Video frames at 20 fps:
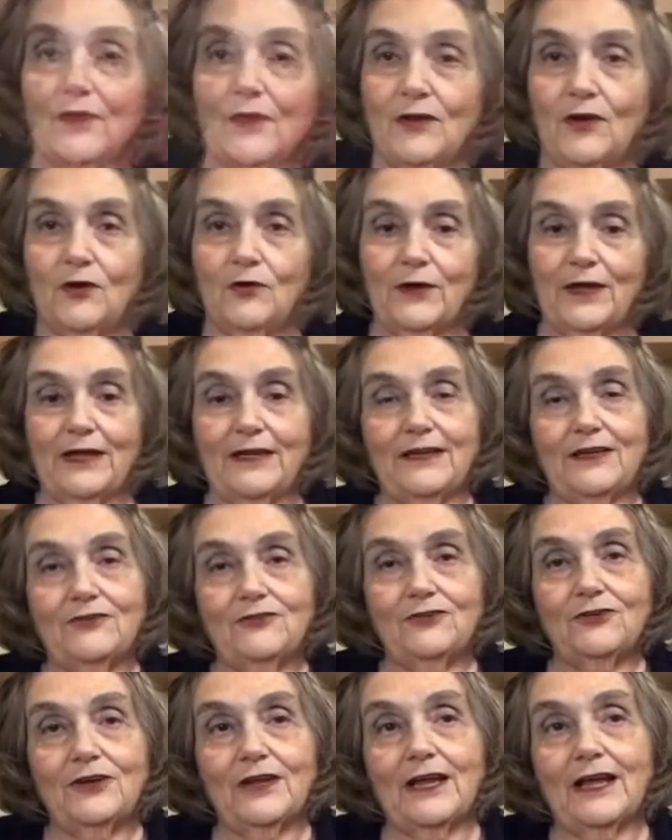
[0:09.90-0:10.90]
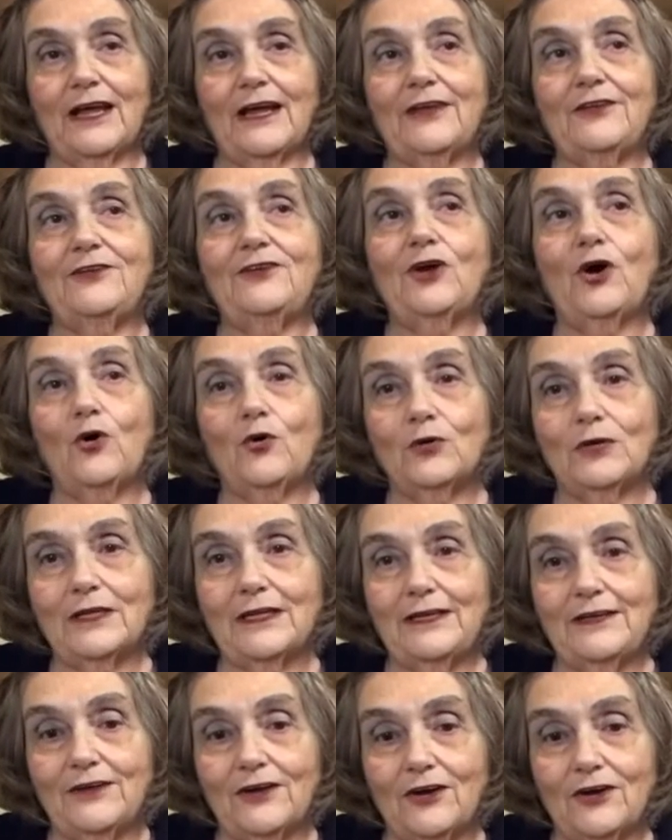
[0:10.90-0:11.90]
Okay, yesterday I totally
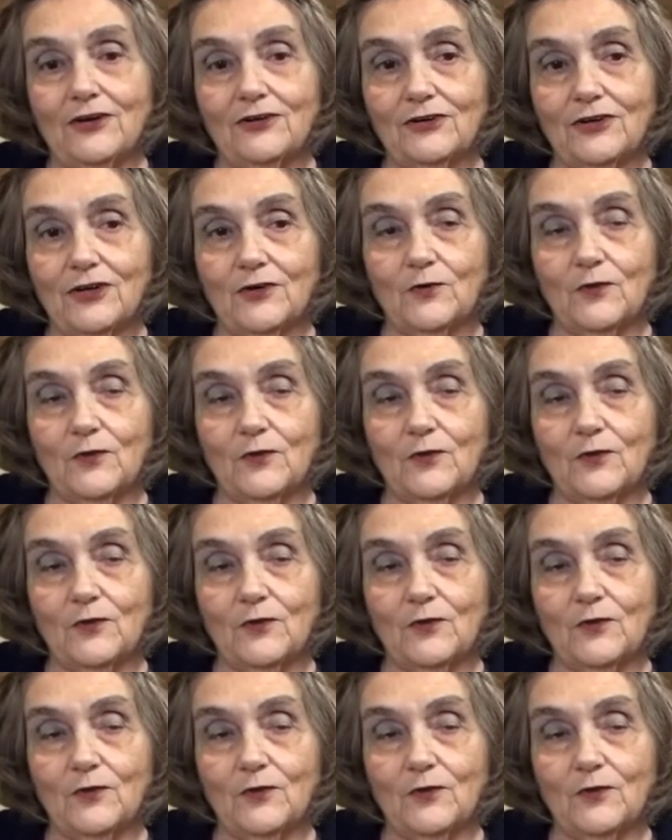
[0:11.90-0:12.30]
dogged on